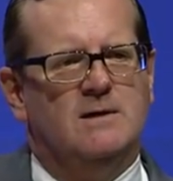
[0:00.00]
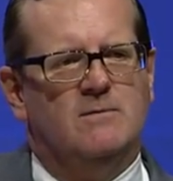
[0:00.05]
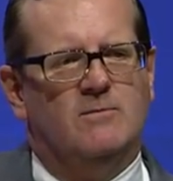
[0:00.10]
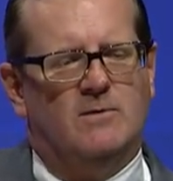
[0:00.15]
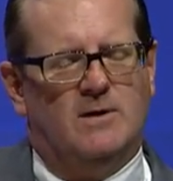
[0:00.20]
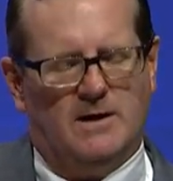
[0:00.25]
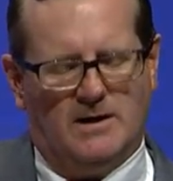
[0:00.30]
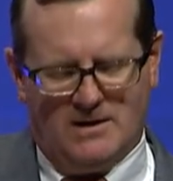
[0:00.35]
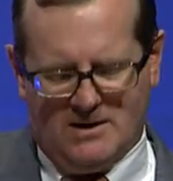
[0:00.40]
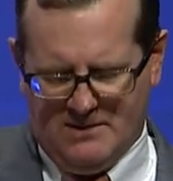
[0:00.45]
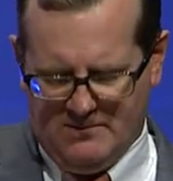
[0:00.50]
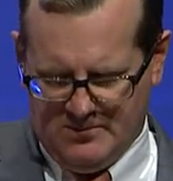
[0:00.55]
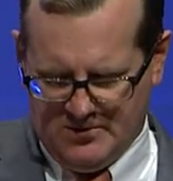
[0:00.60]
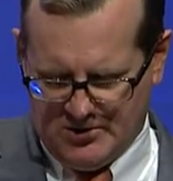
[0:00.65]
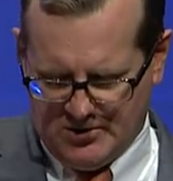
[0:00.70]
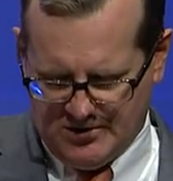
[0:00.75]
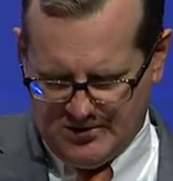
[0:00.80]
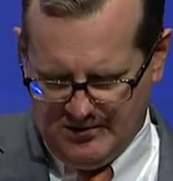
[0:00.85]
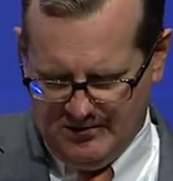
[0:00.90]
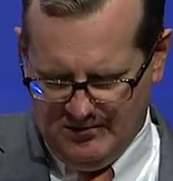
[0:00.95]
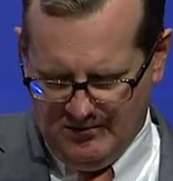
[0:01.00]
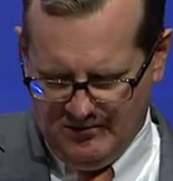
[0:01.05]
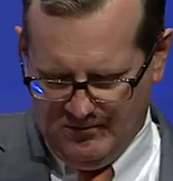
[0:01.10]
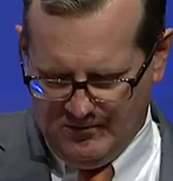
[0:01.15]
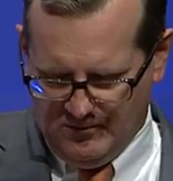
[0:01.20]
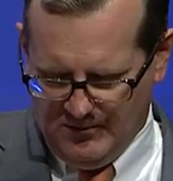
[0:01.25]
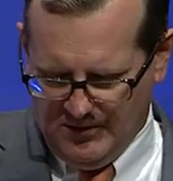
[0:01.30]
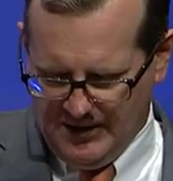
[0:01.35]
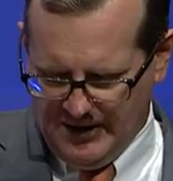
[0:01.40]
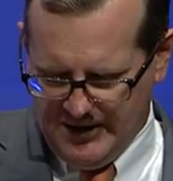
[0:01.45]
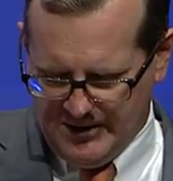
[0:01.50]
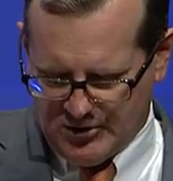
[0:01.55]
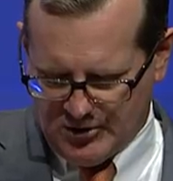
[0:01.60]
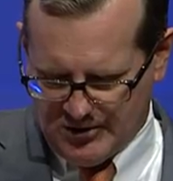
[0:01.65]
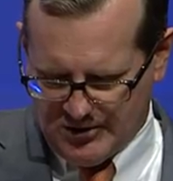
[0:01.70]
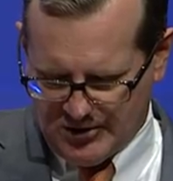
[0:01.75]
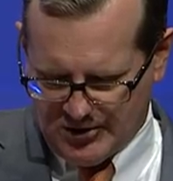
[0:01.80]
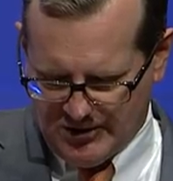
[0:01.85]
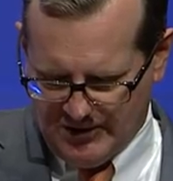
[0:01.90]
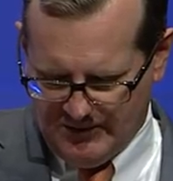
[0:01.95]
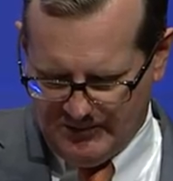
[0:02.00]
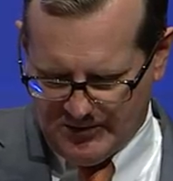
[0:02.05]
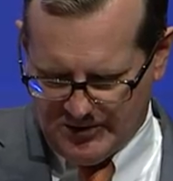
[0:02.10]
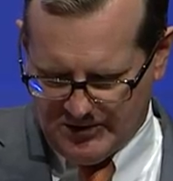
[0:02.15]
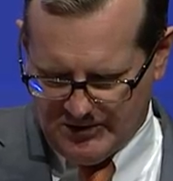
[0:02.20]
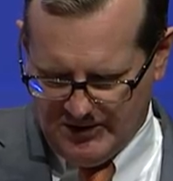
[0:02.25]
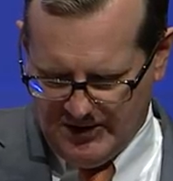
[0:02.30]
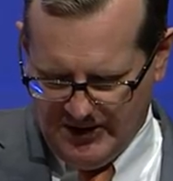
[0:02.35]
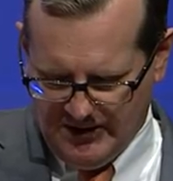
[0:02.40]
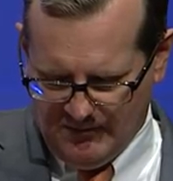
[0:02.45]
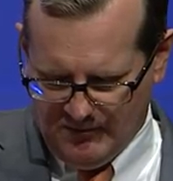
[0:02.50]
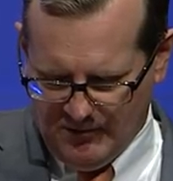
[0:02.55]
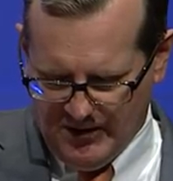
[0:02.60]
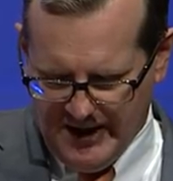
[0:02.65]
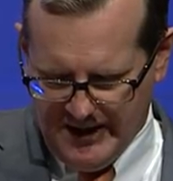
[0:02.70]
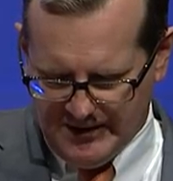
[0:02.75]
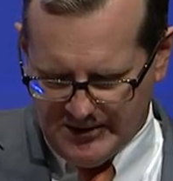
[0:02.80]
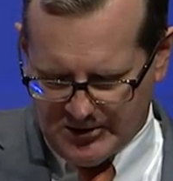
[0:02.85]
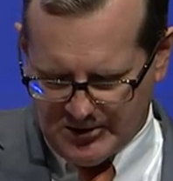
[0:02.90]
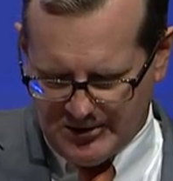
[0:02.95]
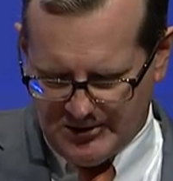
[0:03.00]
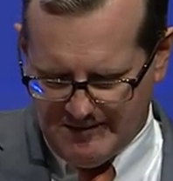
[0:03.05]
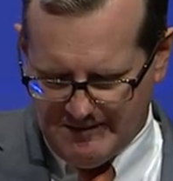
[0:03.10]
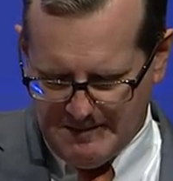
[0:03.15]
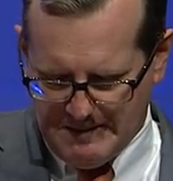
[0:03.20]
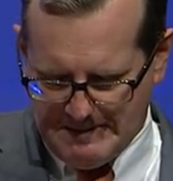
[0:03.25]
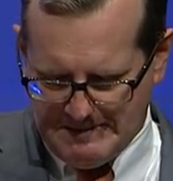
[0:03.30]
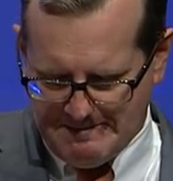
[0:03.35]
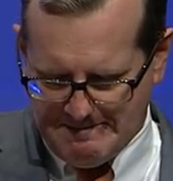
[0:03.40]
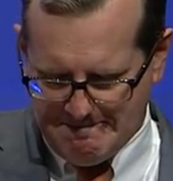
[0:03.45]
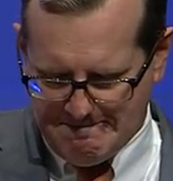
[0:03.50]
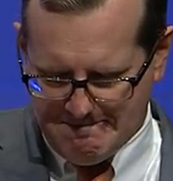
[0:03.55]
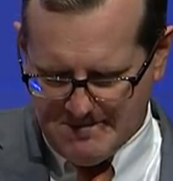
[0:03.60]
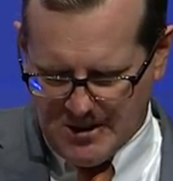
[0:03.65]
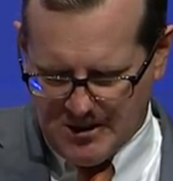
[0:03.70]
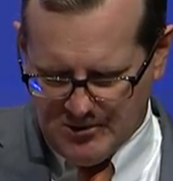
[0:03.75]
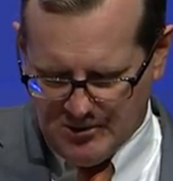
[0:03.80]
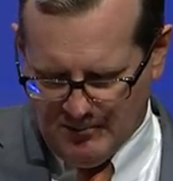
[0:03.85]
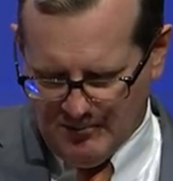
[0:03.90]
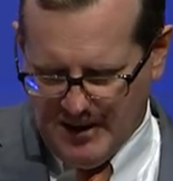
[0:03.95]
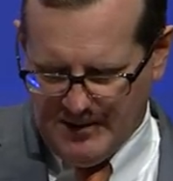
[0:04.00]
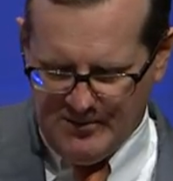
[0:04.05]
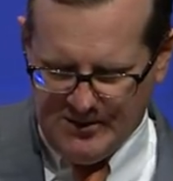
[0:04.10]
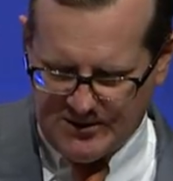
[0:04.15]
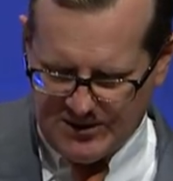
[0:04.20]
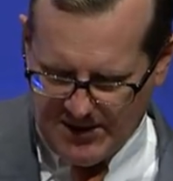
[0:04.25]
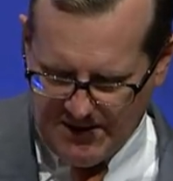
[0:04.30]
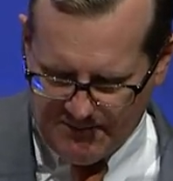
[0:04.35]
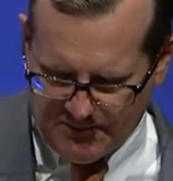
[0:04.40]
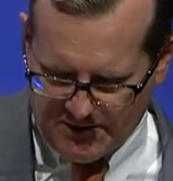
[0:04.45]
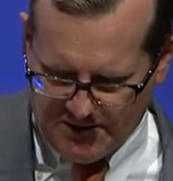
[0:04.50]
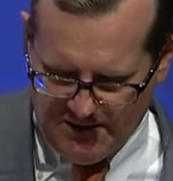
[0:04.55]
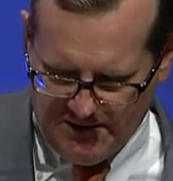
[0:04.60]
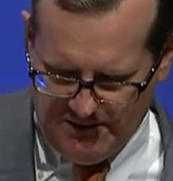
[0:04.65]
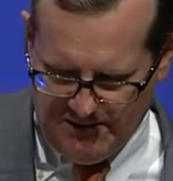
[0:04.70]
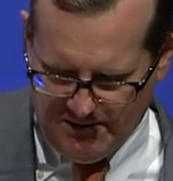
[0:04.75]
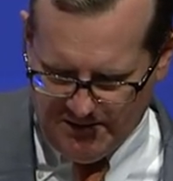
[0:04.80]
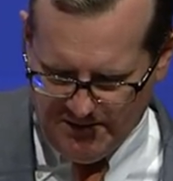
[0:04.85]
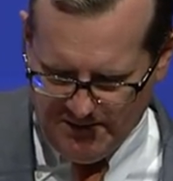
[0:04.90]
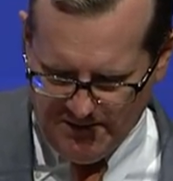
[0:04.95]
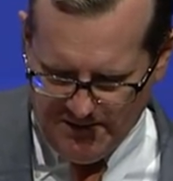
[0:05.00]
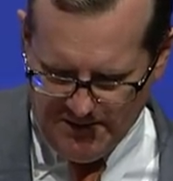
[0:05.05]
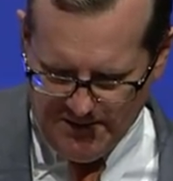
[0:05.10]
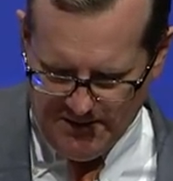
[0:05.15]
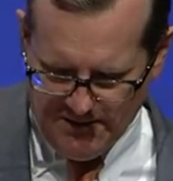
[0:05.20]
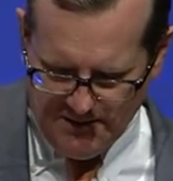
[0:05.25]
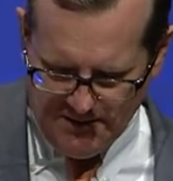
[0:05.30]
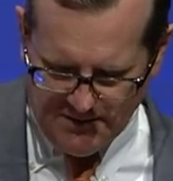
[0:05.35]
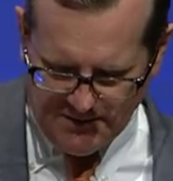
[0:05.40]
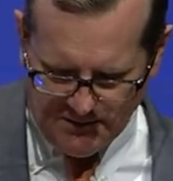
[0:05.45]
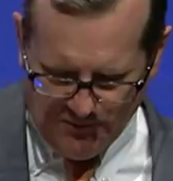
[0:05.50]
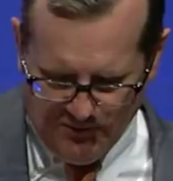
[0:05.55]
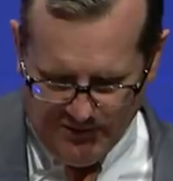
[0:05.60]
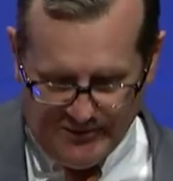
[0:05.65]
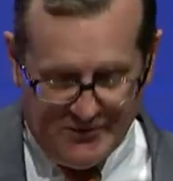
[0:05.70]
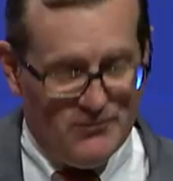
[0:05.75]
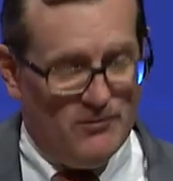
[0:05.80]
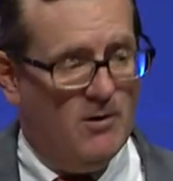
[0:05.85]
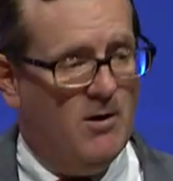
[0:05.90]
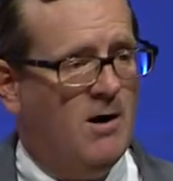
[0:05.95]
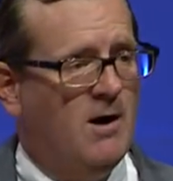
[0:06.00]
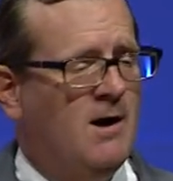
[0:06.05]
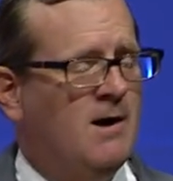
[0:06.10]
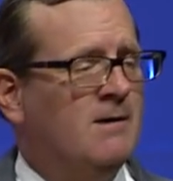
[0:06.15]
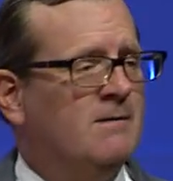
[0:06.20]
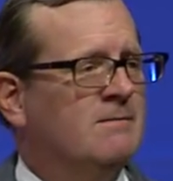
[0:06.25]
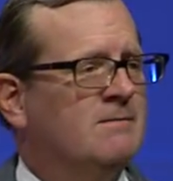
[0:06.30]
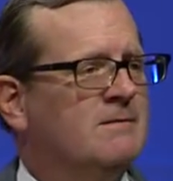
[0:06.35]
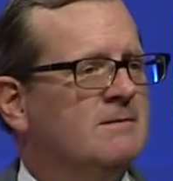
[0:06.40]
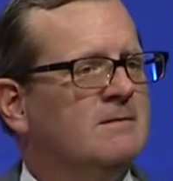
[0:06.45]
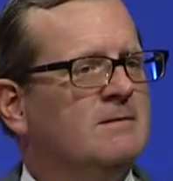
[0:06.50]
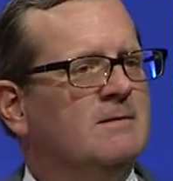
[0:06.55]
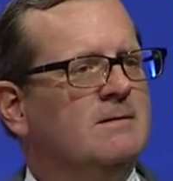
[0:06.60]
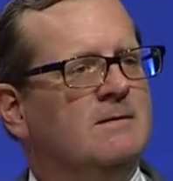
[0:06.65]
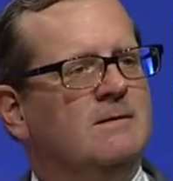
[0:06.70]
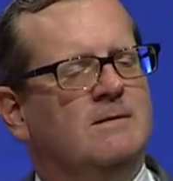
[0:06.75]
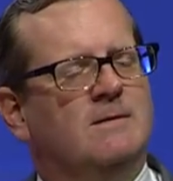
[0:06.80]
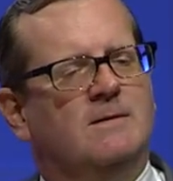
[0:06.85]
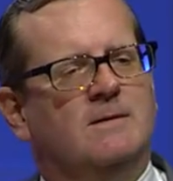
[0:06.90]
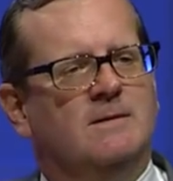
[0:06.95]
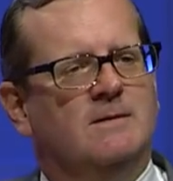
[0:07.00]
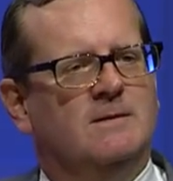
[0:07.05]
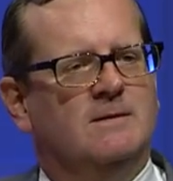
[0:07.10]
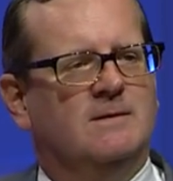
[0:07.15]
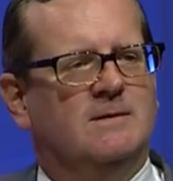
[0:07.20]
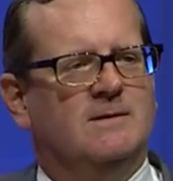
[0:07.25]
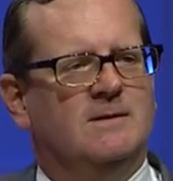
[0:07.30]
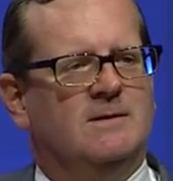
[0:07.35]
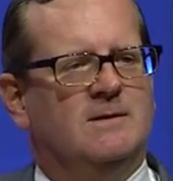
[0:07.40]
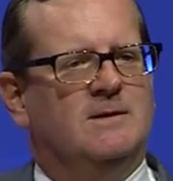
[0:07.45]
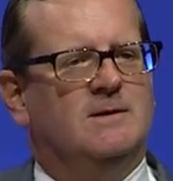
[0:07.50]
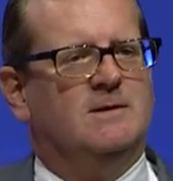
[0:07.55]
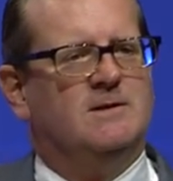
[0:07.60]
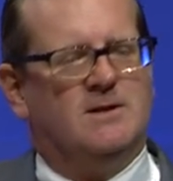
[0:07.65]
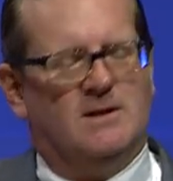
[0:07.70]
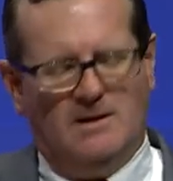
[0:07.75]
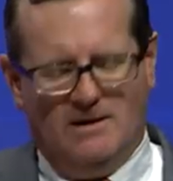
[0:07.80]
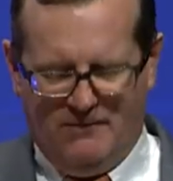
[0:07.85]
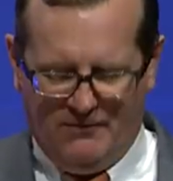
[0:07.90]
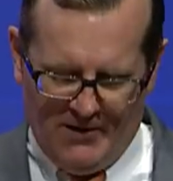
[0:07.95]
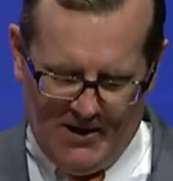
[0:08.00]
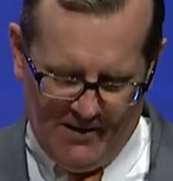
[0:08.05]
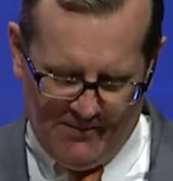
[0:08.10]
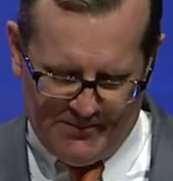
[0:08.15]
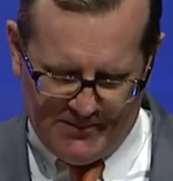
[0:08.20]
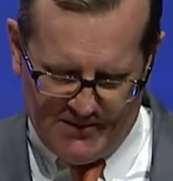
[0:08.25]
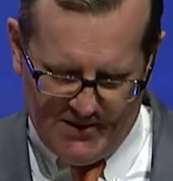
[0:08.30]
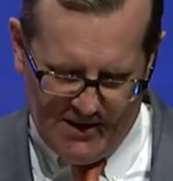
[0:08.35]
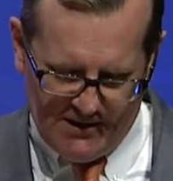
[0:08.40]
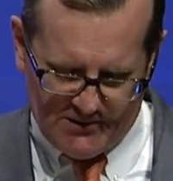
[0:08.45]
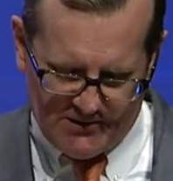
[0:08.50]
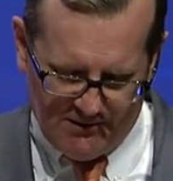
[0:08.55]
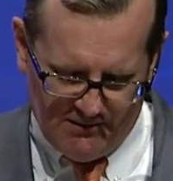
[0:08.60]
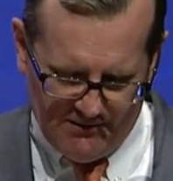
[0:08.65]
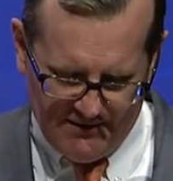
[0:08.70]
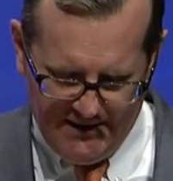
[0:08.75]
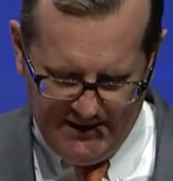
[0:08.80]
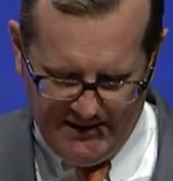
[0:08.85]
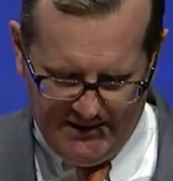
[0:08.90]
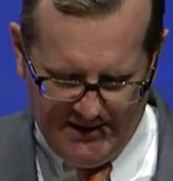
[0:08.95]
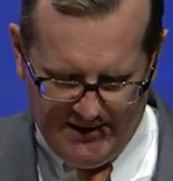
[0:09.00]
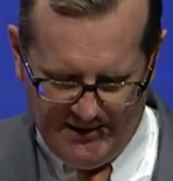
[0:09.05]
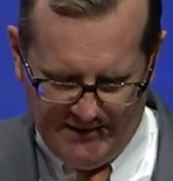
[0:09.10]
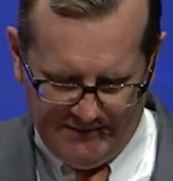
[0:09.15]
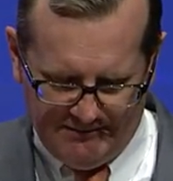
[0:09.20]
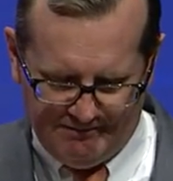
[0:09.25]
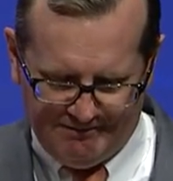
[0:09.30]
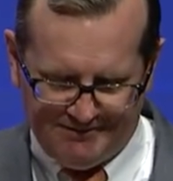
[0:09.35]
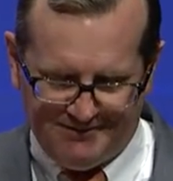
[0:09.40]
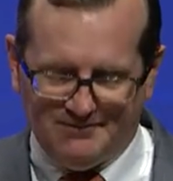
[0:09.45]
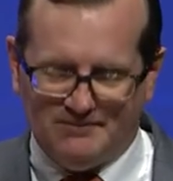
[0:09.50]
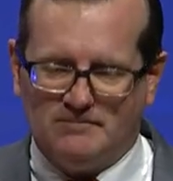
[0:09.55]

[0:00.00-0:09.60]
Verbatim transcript: when it comes to relationships and race. You may be tempted to withdraw, to give up, not to lean in